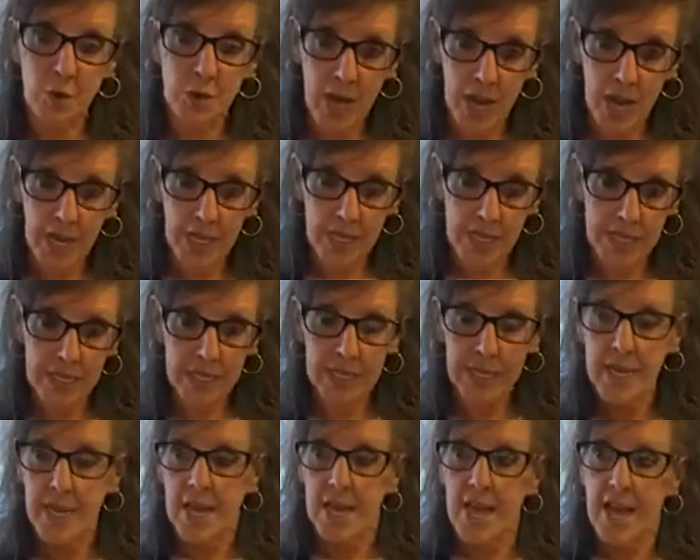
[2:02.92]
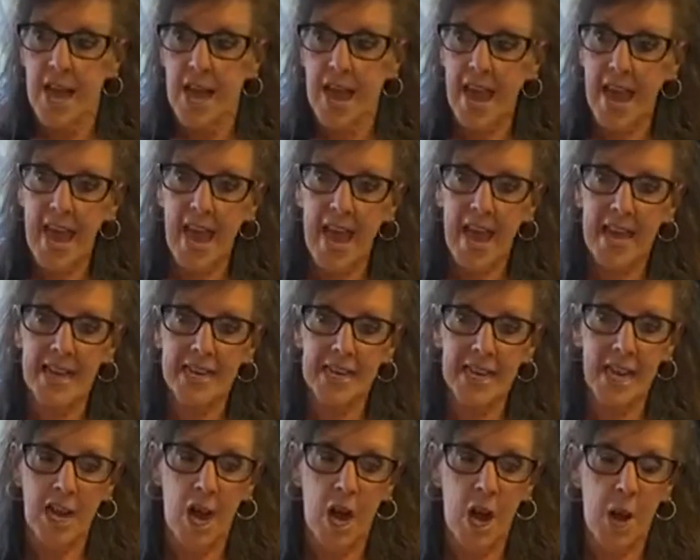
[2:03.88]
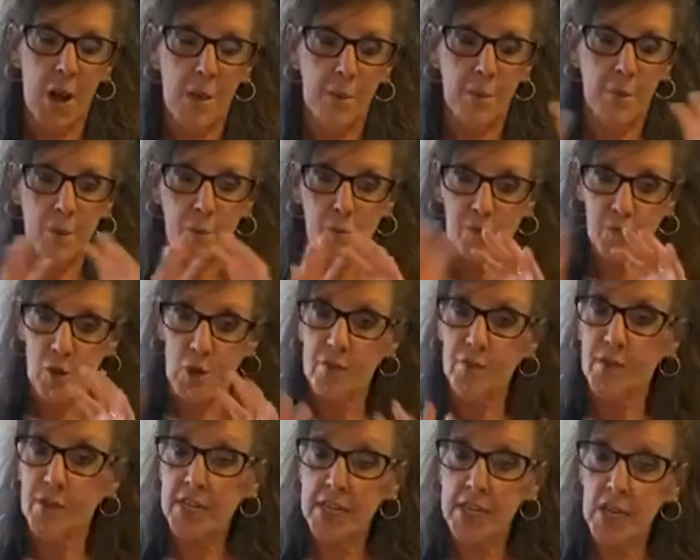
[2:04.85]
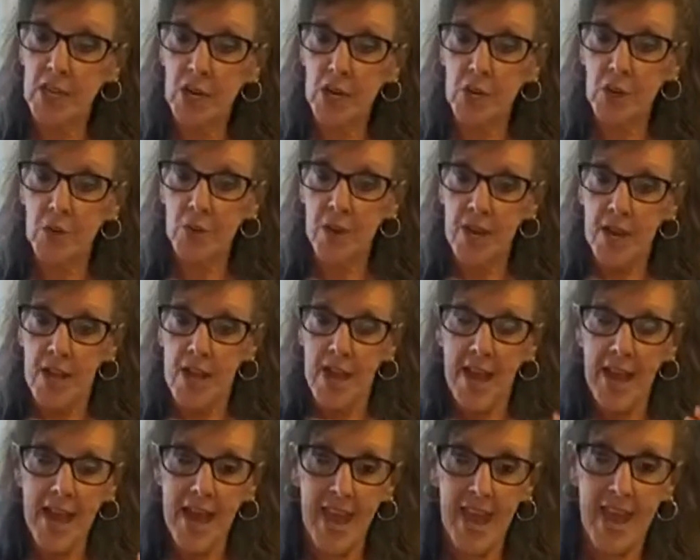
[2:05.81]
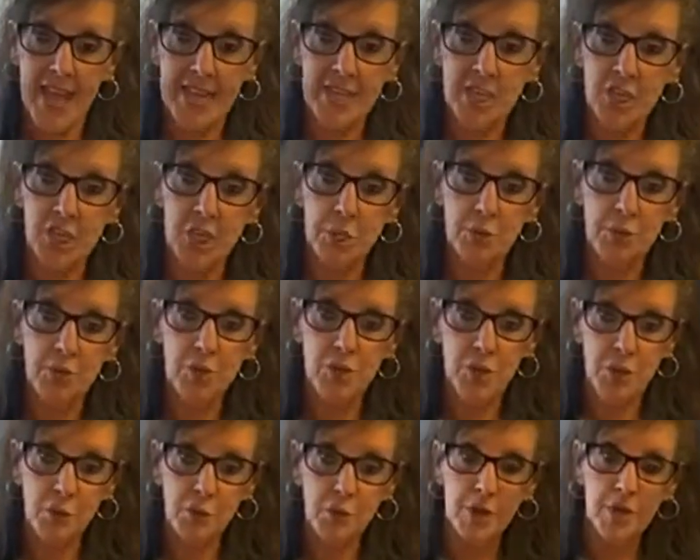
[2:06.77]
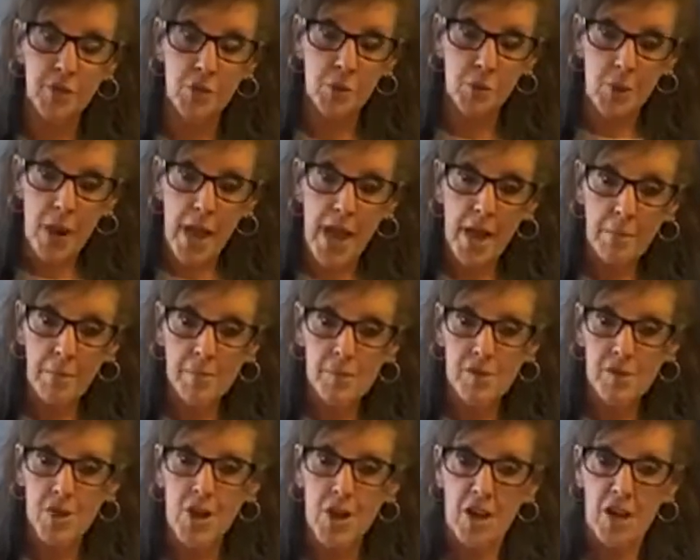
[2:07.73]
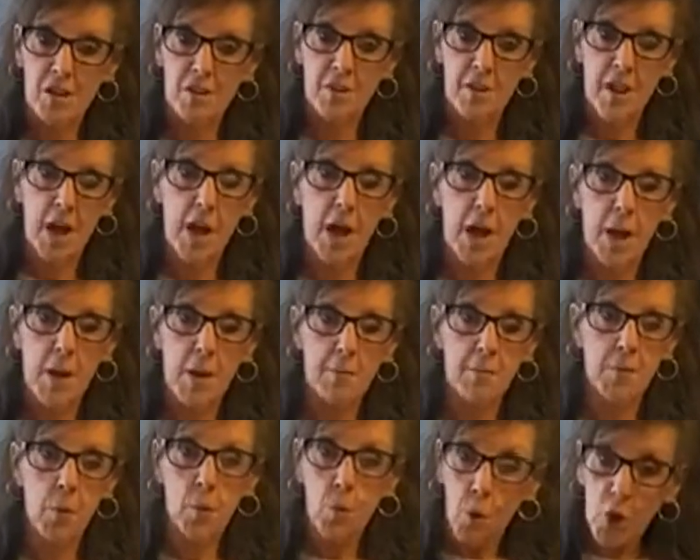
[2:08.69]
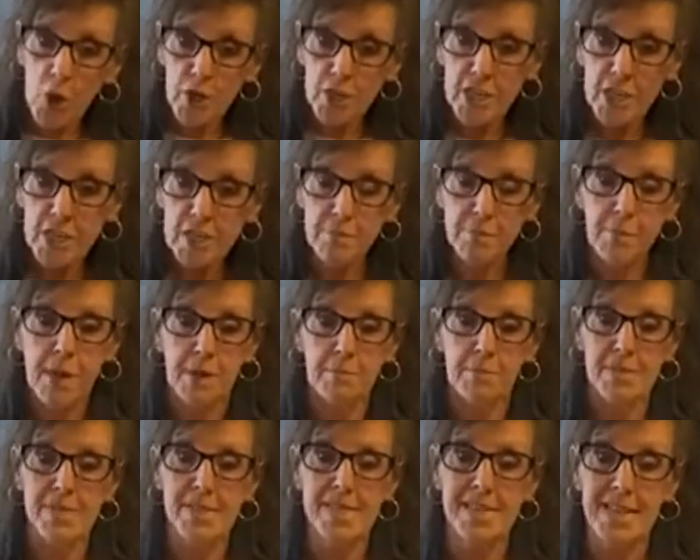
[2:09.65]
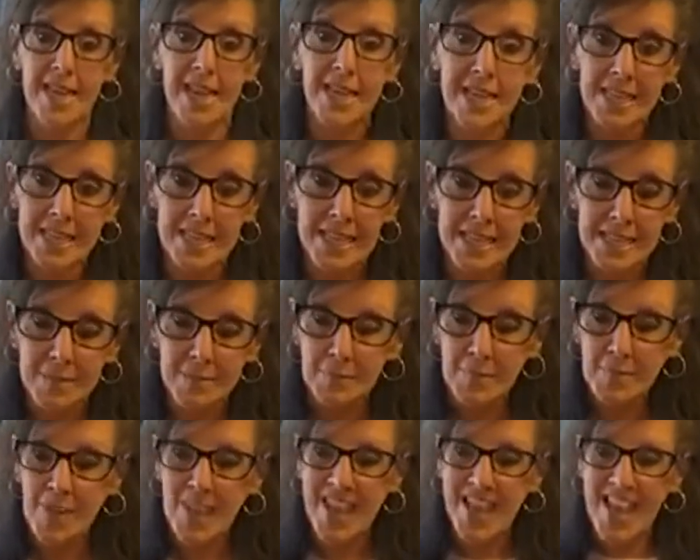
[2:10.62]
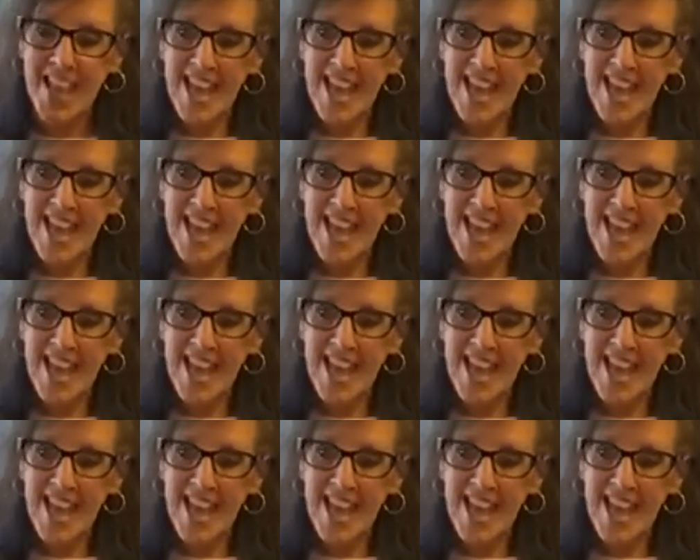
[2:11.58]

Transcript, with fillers: in Rhode Island, and it was on video, and she was doing the rap song Work It by Missy Elliott,